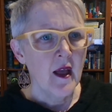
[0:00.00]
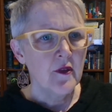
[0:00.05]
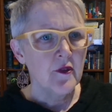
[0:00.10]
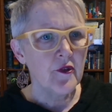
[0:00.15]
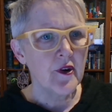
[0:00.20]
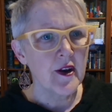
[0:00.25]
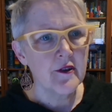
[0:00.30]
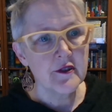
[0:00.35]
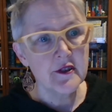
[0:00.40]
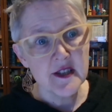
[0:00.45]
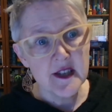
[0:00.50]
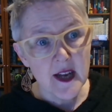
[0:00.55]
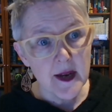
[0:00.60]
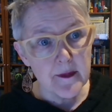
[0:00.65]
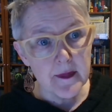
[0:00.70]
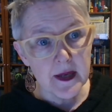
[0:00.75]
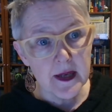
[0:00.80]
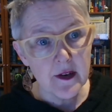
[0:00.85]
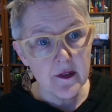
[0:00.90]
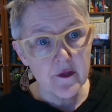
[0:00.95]

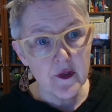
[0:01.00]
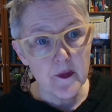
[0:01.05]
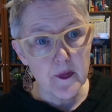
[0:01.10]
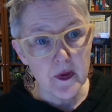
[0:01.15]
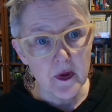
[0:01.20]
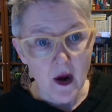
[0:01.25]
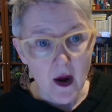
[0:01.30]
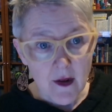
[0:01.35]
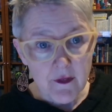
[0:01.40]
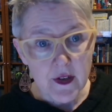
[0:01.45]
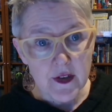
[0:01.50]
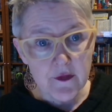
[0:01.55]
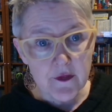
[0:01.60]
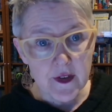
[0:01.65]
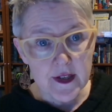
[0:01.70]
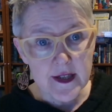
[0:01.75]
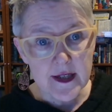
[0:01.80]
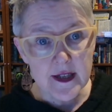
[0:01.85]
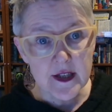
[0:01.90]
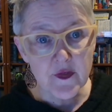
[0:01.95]
310 million for private
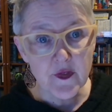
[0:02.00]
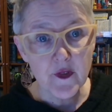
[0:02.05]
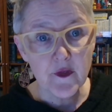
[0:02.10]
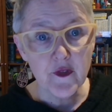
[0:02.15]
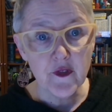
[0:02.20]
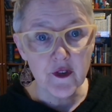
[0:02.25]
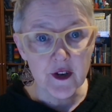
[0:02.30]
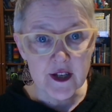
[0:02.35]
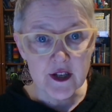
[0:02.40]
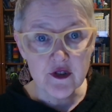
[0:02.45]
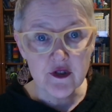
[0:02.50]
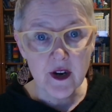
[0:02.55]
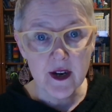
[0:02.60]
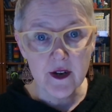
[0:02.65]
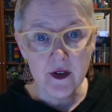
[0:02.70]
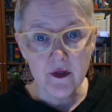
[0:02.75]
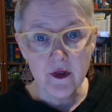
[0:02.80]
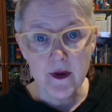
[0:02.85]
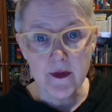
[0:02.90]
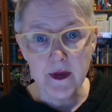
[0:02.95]
investors from free trade
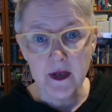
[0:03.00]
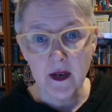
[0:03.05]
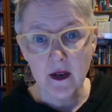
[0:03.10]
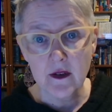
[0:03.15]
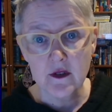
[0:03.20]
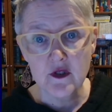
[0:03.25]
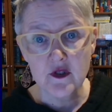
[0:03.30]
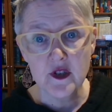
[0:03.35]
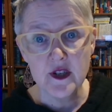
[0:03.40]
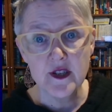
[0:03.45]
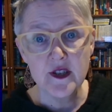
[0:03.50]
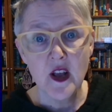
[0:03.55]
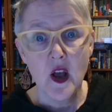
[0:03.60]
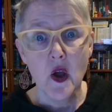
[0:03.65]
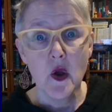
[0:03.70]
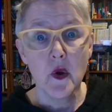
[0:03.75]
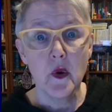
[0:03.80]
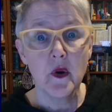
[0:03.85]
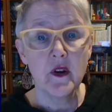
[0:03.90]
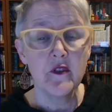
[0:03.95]
agreement countries
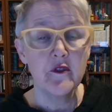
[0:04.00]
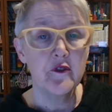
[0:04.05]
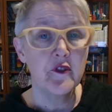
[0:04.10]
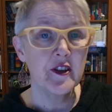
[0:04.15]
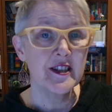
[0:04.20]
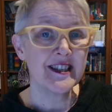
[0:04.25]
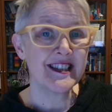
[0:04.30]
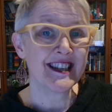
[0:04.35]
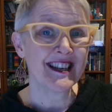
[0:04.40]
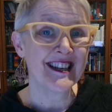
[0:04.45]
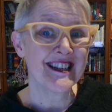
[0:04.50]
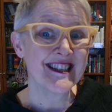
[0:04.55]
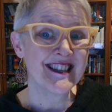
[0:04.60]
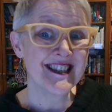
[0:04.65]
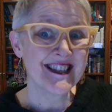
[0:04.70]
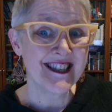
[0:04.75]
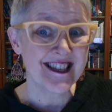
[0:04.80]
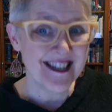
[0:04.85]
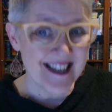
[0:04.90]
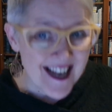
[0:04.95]
who are investing in
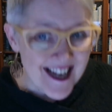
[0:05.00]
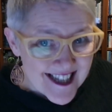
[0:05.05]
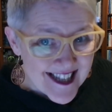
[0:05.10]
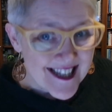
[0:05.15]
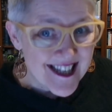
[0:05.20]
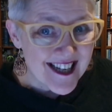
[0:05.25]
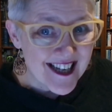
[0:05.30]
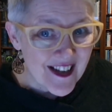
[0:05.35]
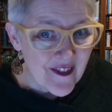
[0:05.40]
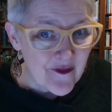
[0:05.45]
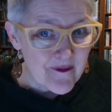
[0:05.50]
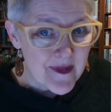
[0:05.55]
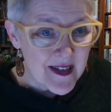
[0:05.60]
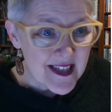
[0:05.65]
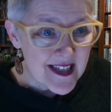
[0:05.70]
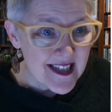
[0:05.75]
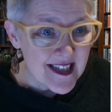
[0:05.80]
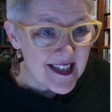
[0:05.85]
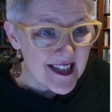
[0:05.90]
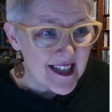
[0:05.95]
sensitive
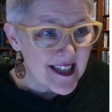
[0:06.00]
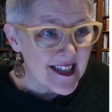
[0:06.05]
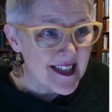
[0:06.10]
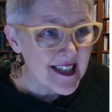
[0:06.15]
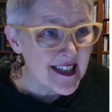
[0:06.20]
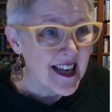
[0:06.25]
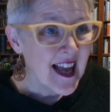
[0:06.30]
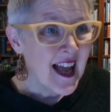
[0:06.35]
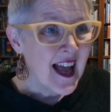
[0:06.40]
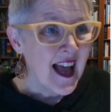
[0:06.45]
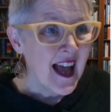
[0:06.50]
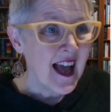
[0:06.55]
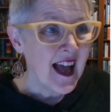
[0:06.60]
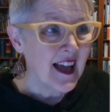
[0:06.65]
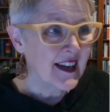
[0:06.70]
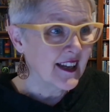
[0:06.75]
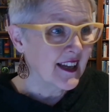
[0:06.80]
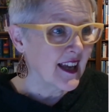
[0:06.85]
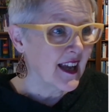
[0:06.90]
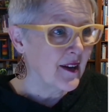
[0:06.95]
businesses.
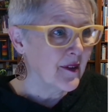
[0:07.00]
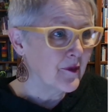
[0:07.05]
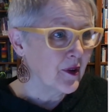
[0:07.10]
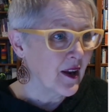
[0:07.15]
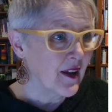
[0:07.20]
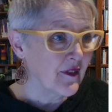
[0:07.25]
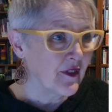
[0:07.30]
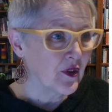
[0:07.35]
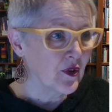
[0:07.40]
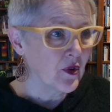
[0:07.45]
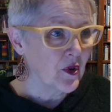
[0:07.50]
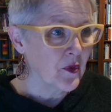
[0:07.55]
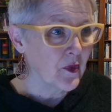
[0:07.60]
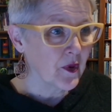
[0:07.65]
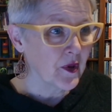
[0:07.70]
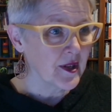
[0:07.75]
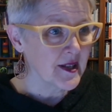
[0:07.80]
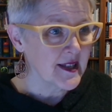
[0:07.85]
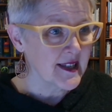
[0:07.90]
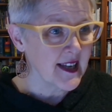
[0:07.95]
And again, we'll have a look at
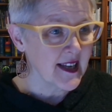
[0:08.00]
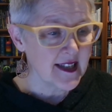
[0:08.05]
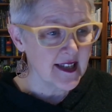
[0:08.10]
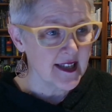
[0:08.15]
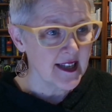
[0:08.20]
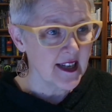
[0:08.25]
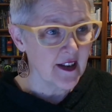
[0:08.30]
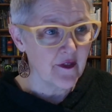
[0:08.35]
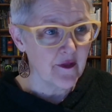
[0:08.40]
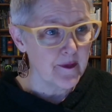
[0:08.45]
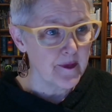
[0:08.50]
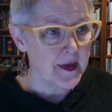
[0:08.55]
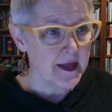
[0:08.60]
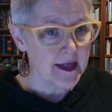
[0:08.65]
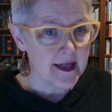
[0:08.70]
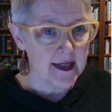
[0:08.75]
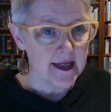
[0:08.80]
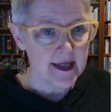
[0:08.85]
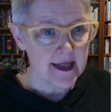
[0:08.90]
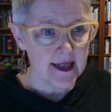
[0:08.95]
what a sensitive
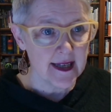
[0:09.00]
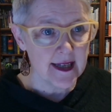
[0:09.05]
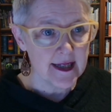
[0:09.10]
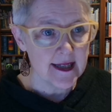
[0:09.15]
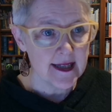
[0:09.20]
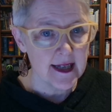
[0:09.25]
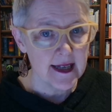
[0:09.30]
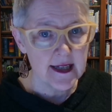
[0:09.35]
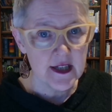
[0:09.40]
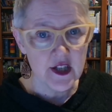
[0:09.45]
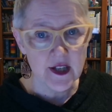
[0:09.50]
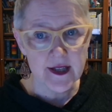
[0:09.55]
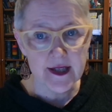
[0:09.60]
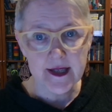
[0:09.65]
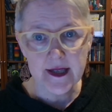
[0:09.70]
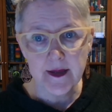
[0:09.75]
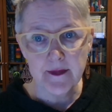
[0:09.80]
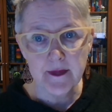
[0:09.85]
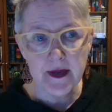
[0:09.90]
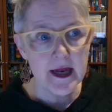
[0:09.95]
business is in
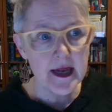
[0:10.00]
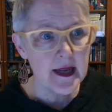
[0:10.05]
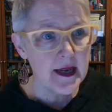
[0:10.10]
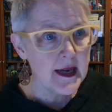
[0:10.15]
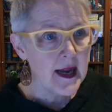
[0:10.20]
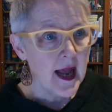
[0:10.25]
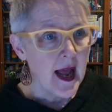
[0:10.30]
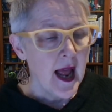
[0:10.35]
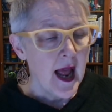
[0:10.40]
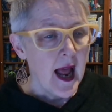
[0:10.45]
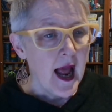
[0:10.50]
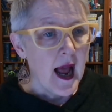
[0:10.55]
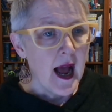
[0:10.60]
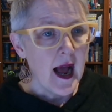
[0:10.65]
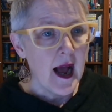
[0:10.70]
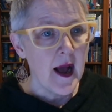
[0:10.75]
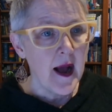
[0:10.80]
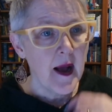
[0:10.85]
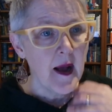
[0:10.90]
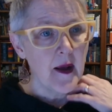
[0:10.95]
just a minute.
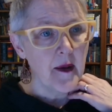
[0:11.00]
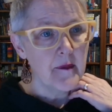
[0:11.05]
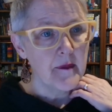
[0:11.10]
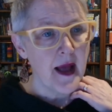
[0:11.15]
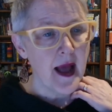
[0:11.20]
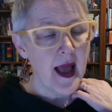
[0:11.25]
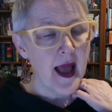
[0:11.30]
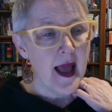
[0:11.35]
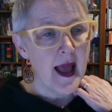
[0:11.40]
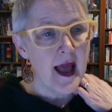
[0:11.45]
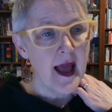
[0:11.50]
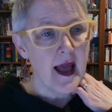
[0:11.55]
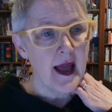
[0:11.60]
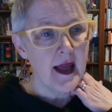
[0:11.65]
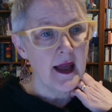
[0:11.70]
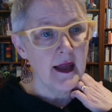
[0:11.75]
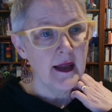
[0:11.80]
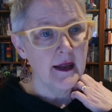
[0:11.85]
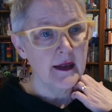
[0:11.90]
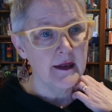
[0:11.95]
Um,
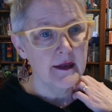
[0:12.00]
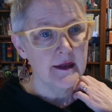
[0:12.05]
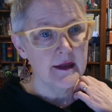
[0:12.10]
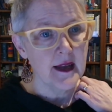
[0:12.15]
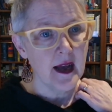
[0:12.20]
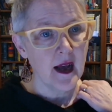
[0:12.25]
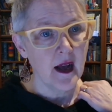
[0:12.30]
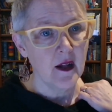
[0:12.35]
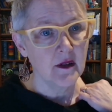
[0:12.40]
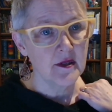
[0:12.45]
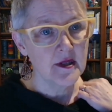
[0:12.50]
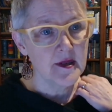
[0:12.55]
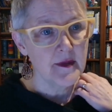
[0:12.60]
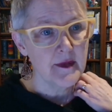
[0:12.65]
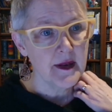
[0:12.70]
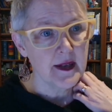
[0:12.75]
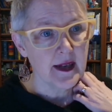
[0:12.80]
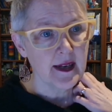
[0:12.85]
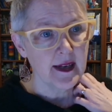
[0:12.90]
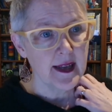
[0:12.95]
and
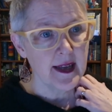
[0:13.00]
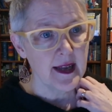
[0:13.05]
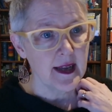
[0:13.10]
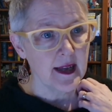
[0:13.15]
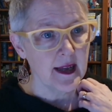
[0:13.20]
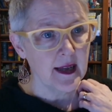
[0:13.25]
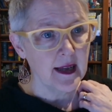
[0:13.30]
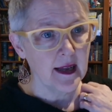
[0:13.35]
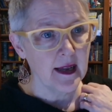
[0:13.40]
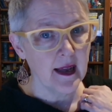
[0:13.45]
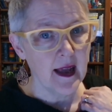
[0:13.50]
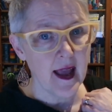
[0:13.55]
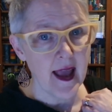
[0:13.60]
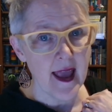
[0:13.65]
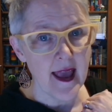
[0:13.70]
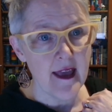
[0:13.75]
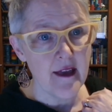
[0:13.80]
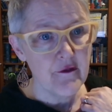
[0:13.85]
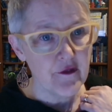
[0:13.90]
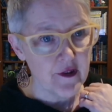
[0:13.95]
ultimately,
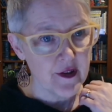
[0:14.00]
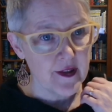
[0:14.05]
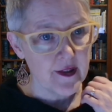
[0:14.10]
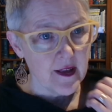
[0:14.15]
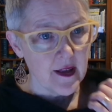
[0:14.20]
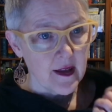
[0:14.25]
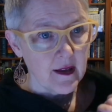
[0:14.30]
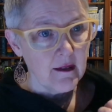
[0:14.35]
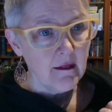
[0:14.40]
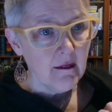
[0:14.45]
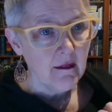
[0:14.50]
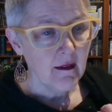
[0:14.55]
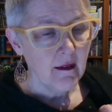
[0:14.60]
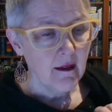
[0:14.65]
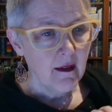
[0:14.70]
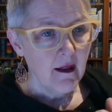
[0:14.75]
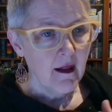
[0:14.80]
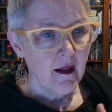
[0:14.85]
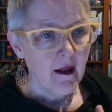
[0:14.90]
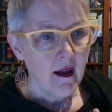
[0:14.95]
everything
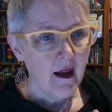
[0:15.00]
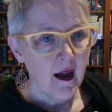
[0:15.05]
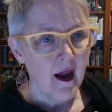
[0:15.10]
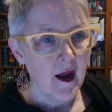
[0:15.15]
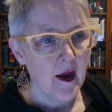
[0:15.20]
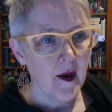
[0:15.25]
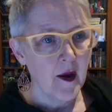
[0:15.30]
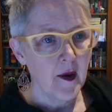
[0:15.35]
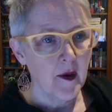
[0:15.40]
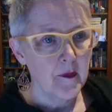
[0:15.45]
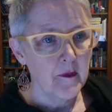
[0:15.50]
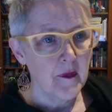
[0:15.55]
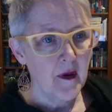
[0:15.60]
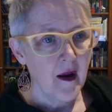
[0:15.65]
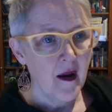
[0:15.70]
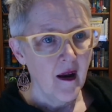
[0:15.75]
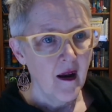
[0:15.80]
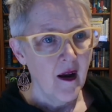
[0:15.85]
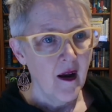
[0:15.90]
um,